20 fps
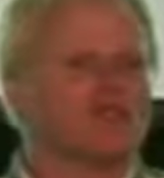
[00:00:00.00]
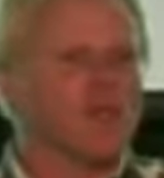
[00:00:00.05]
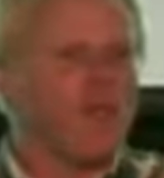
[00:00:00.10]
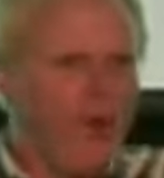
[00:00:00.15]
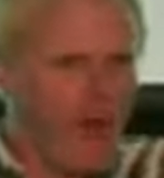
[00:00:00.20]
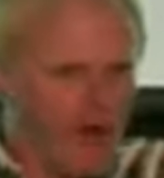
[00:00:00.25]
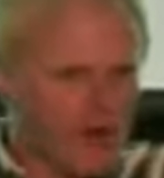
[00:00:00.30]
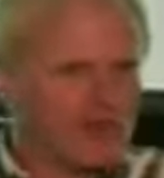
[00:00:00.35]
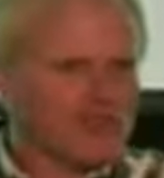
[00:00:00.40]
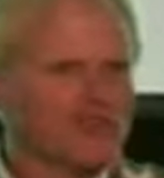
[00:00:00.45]

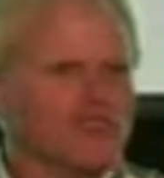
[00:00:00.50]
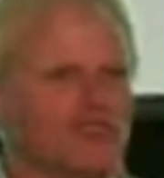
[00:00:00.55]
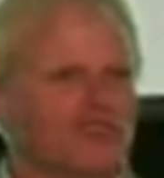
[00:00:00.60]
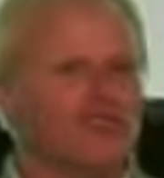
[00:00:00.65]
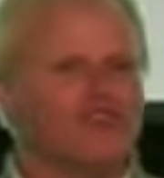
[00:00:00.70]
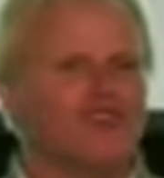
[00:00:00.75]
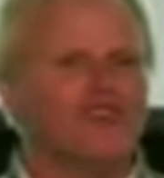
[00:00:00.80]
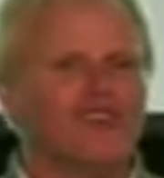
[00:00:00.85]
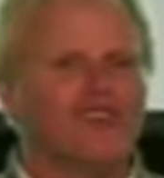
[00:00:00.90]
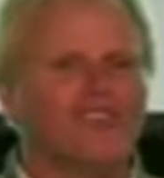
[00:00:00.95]
wants
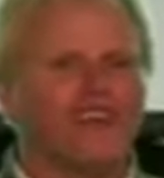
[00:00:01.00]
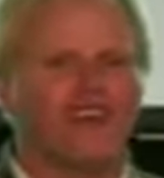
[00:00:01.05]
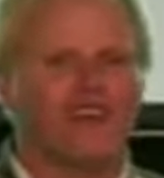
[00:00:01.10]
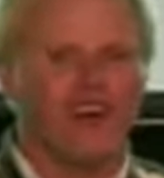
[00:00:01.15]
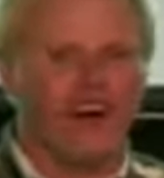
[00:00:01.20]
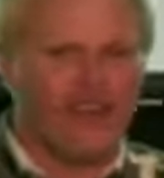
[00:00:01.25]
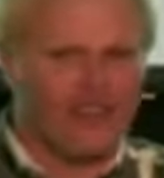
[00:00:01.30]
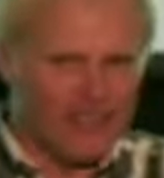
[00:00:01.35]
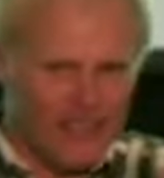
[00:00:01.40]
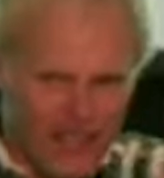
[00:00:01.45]
you, that
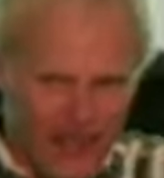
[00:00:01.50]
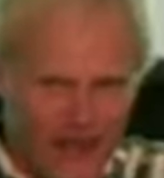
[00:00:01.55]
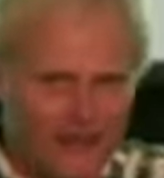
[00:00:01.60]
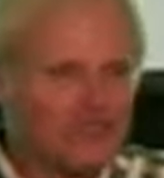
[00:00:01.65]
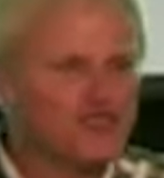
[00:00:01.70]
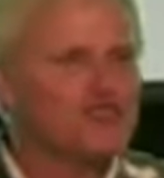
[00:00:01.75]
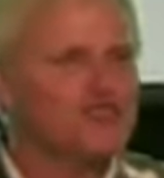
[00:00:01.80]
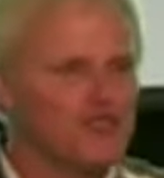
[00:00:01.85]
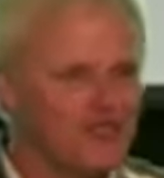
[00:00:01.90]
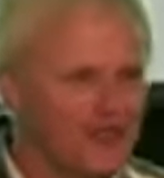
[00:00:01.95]
God
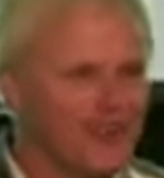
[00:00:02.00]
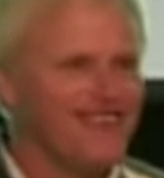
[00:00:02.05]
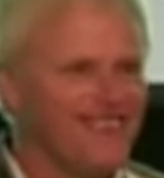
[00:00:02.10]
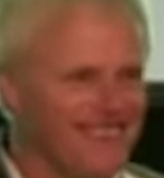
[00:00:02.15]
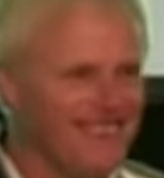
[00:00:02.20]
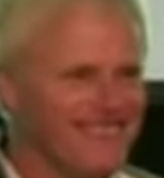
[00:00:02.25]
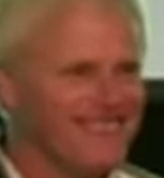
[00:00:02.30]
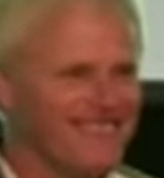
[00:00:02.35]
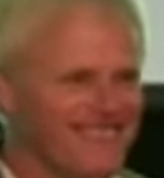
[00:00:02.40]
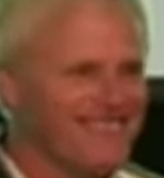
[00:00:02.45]
loves you?
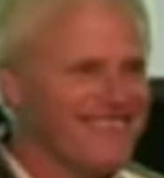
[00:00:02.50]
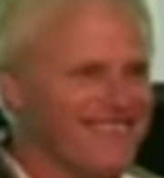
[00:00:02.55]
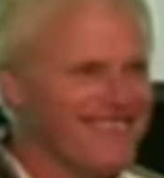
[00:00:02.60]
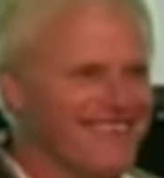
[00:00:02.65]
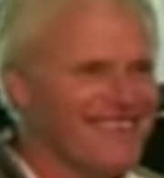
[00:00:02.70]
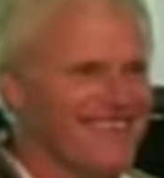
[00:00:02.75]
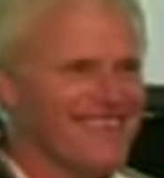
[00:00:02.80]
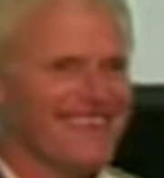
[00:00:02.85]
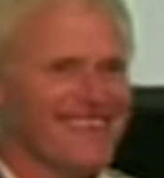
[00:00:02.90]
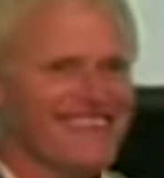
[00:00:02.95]

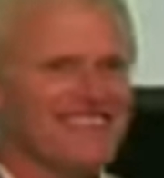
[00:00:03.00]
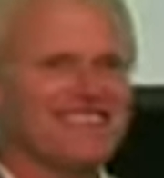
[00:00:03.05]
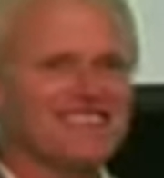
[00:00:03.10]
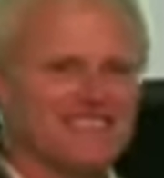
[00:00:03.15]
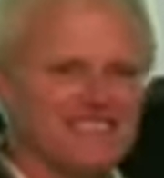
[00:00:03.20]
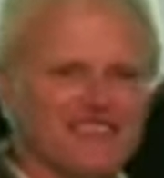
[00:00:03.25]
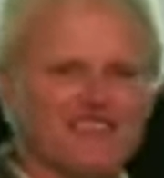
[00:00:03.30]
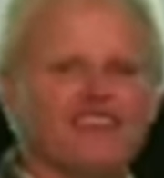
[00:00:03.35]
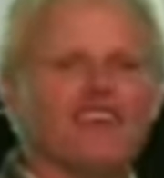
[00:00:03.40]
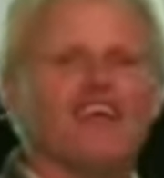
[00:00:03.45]
Yeah.
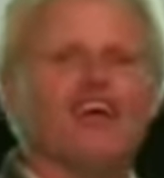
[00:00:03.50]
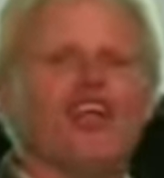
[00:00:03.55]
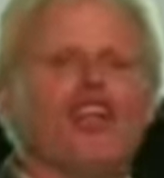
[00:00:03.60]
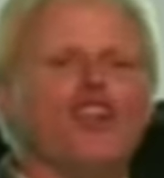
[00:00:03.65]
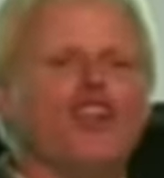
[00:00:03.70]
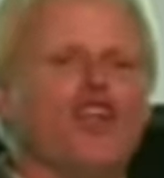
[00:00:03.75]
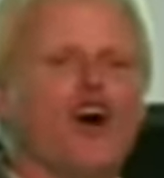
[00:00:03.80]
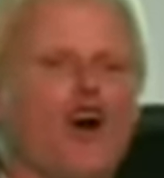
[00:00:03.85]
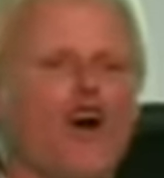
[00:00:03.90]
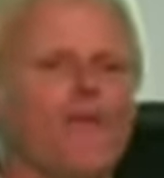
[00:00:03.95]
Listen,
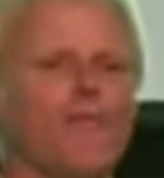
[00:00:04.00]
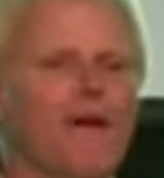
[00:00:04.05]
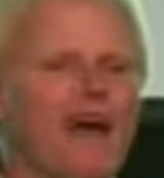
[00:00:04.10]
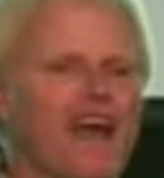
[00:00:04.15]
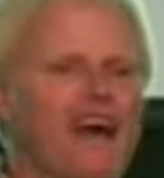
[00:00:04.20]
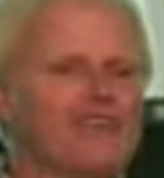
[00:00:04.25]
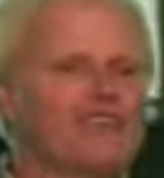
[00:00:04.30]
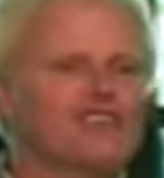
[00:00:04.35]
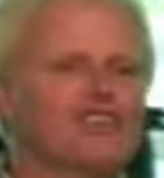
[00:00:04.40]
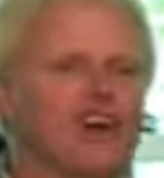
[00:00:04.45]
no
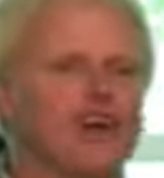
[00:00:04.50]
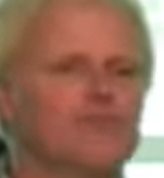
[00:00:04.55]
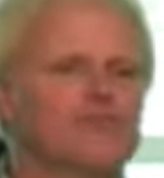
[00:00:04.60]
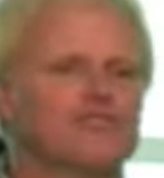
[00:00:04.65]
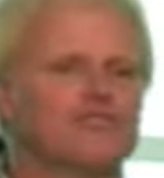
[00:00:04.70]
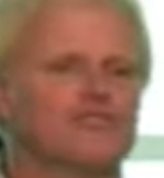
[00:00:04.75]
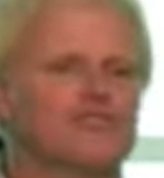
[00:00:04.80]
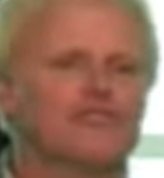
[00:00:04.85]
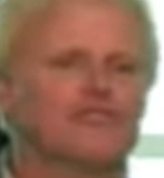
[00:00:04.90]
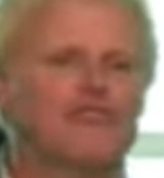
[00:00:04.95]
man
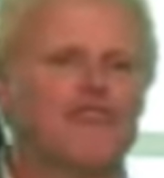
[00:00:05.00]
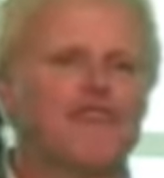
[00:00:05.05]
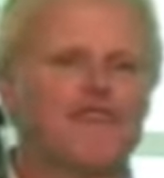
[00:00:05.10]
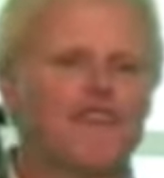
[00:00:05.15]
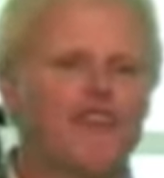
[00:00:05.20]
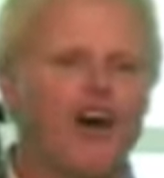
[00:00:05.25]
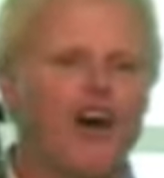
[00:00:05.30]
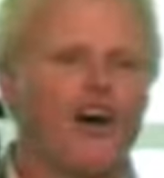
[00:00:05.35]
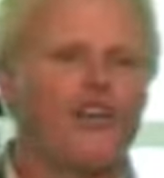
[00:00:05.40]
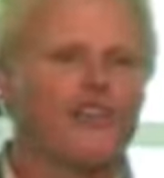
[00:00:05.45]
comes to the
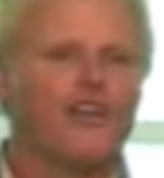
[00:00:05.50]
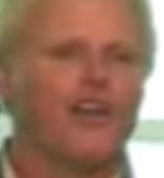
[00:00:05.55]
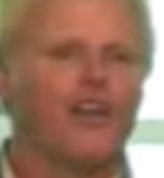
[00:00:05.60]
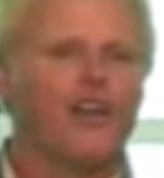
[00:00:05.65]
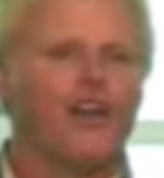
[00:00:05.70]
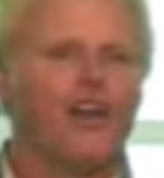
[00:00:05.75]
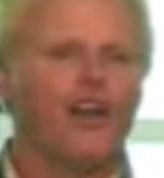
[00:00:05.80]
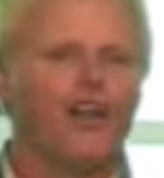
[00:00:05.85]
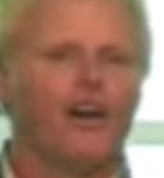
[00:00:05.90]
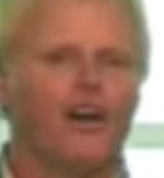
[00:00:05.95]

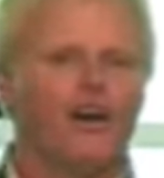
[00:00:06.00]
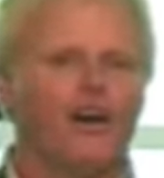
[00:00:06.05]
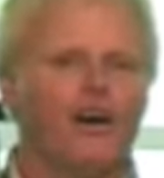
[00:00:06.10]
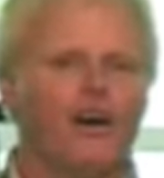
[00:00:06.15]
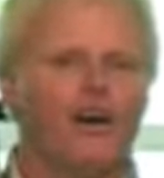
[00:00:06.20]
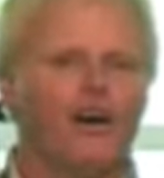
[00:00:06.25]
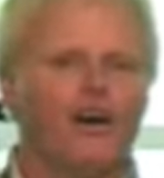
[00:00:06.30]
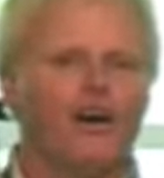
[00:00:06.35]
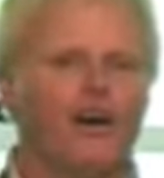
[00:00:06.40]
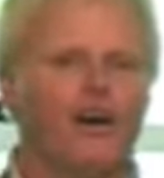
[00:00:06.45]
Father
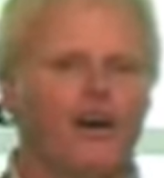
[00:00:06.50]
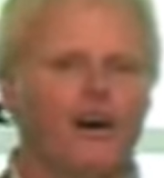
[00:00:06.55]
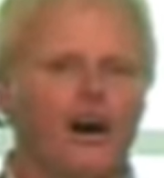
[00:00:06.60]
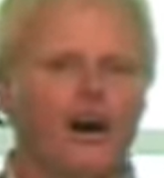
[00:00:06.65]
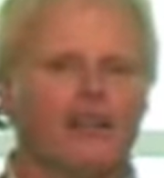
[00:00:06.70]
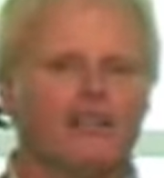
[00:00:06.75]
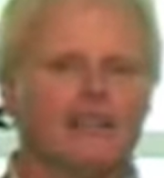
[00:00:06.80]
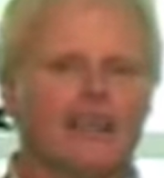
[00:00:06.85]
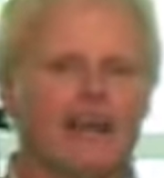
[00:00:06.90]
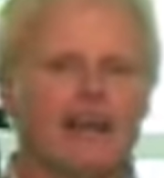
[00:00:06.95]

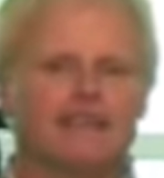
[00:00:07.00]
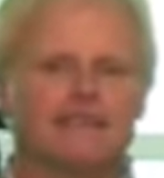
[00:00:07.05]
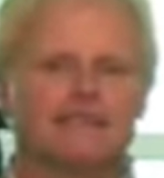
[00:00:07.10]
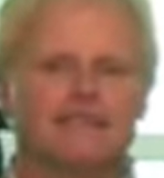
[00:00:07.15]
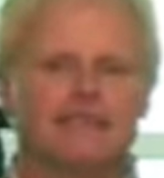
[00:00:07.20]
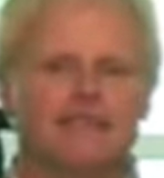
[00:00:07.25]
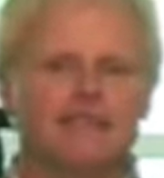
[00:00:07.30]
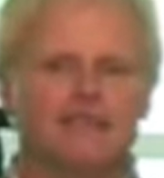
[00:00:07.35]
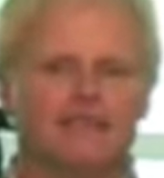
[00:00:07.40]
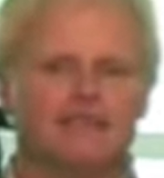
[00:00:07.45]
unless
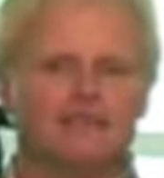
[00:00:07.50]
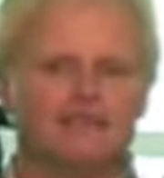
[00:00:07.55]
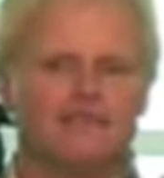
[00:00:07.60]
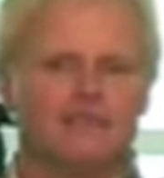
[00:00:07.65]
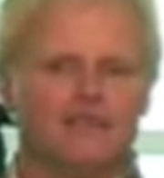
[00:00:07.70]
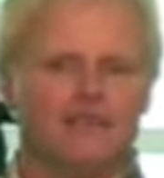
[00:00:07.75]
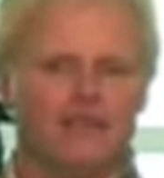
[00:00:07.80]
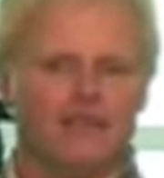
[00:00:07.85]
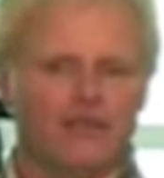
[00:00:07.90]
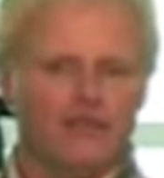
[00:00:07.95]

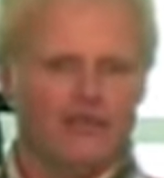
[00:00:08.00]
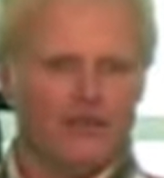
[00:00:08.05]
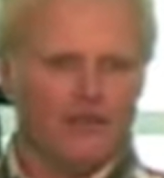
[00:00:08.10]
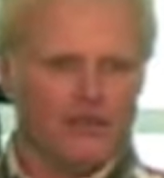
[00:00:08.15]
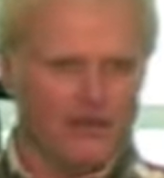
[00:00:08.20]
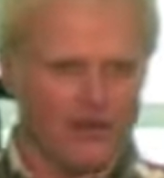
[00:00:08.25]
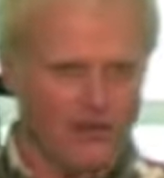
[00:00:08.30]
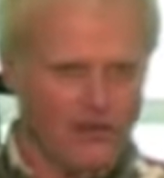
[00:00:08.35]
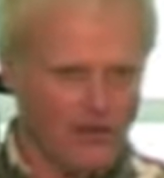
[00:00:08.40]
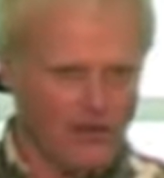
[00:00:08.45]
he's
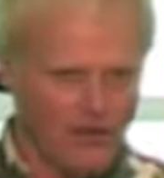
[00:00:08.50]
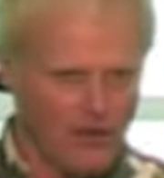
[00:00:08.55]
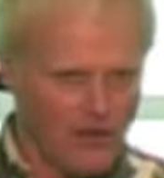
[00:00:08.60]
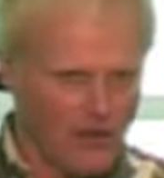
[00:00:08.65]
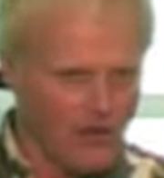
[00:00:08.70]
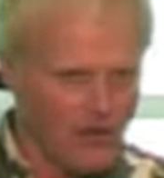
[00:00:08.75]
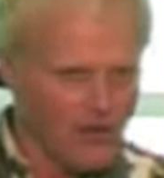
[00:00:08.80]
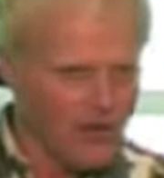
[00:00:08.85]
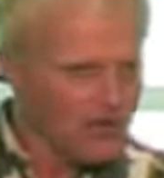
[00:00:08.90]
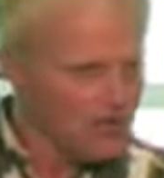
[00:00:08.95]

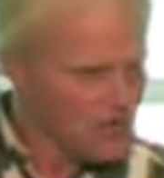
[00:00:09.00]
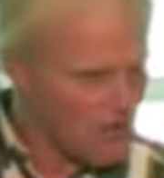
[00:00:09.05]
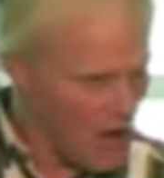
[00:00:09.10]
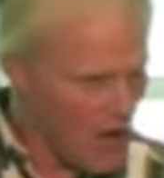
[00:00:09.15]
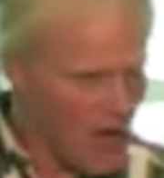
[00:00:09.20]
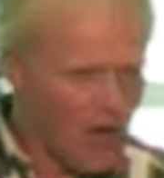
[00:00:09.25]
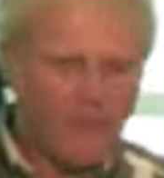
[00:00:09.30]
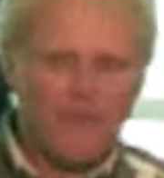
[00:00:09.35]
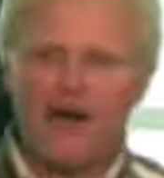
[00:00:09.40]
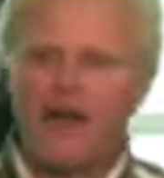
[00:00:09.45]

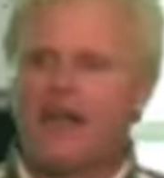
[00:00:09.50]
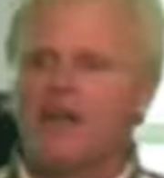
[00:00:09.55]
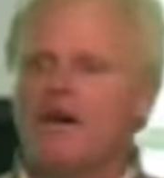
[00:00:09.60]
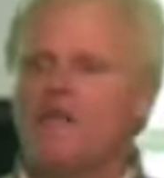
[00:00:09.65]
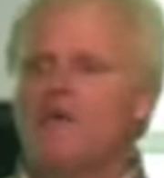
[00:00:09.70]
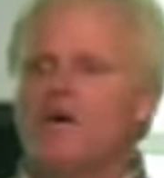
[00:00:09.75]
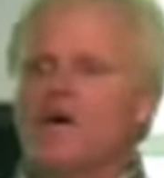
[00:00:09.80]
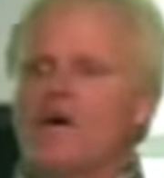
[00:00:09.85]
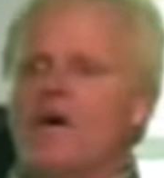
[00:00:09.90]
drawn by Him.